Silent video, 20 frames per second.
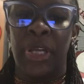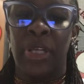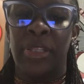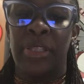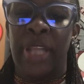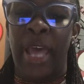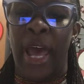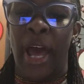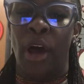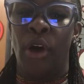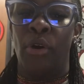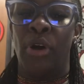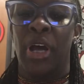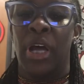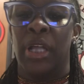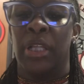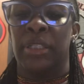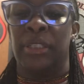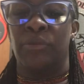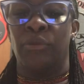Now,
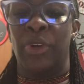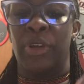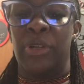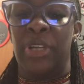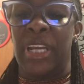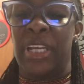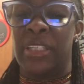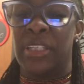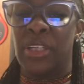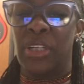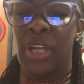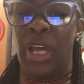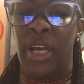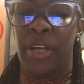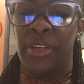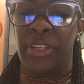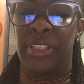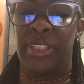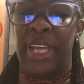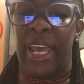we need to
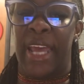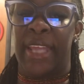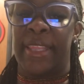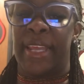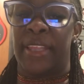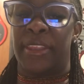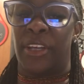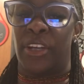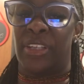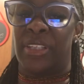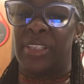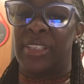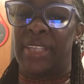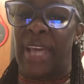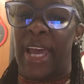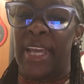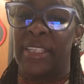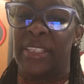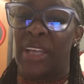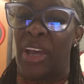understand that their
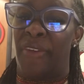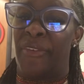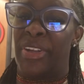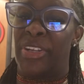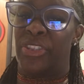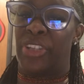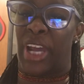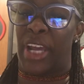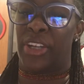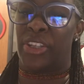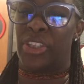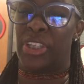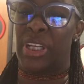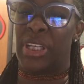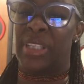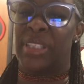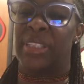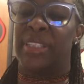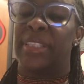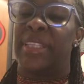sites of
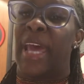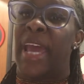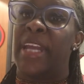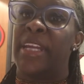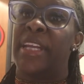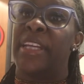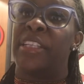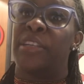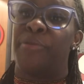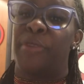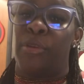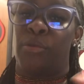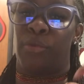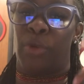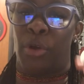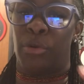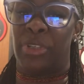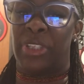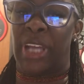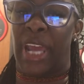injections, they need to be
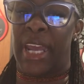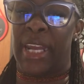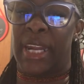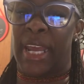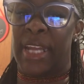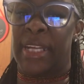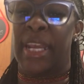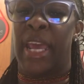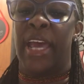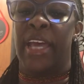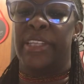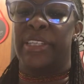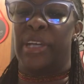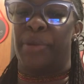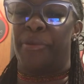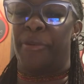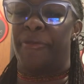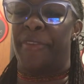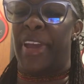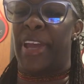rotated
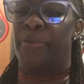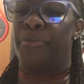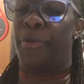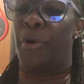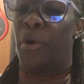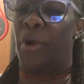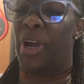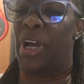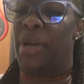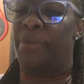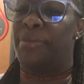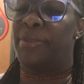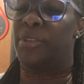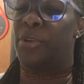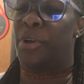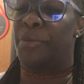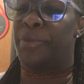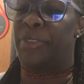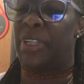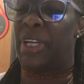to prevent poor
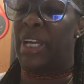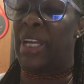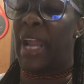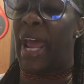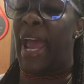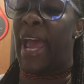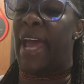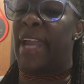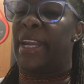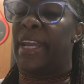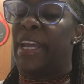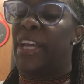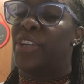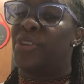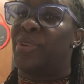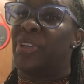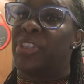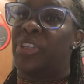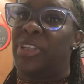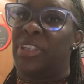absorption and
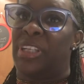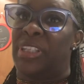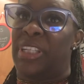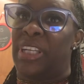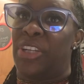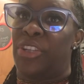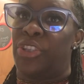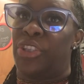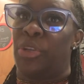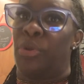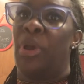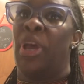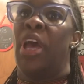injury to the tissue.